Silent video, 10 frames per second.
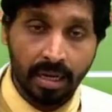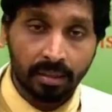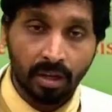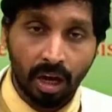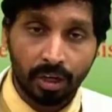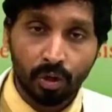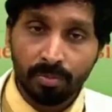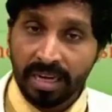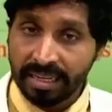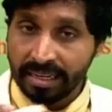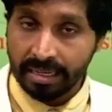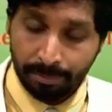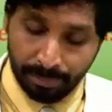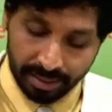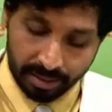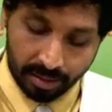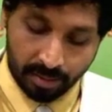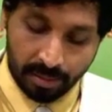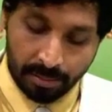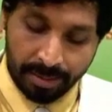The accumulated lipid
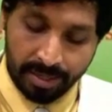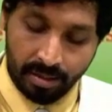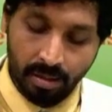will be